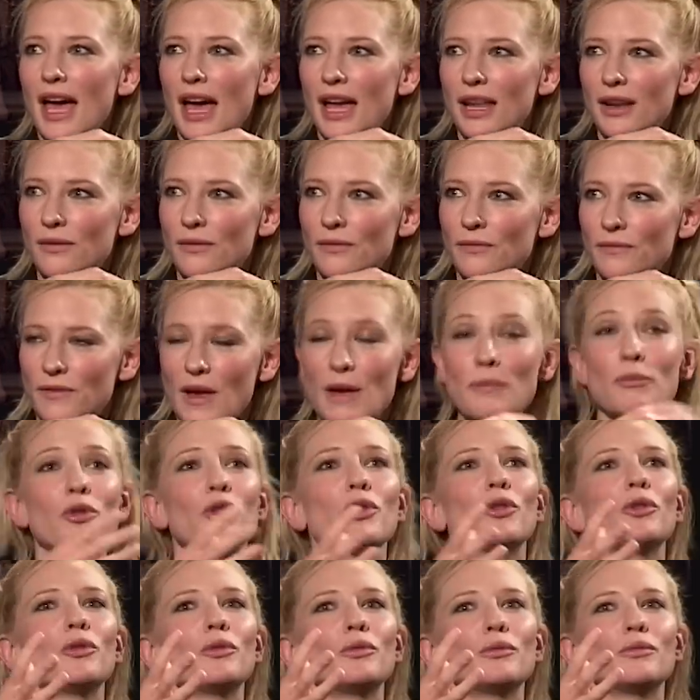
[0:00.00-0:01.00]
an
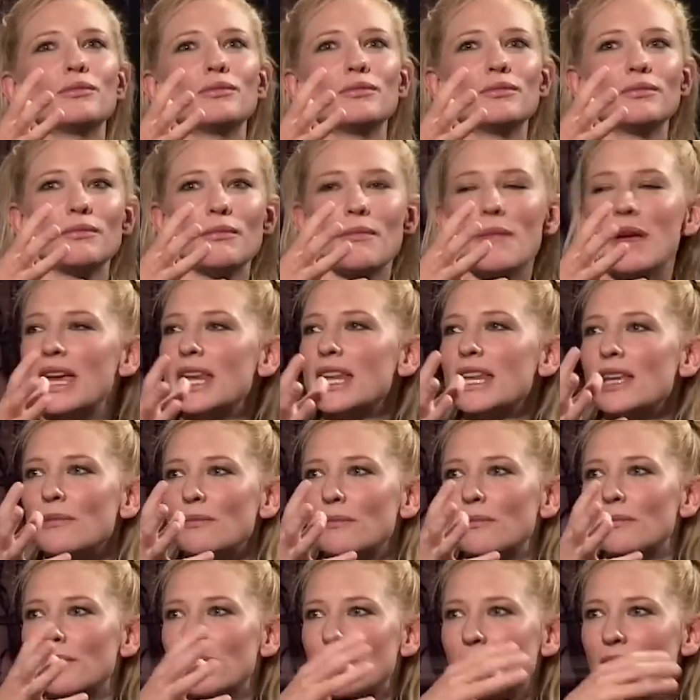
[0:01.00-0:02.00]
ephemeral
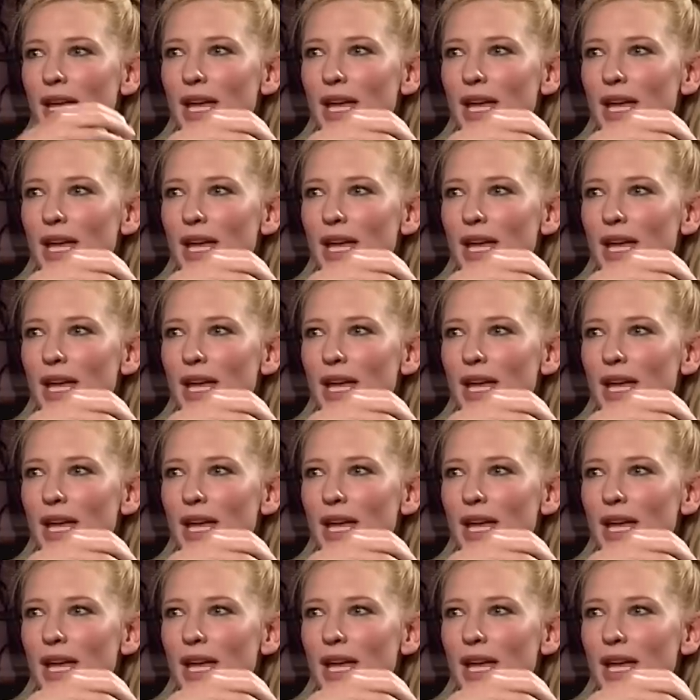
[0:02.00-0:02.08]
medium,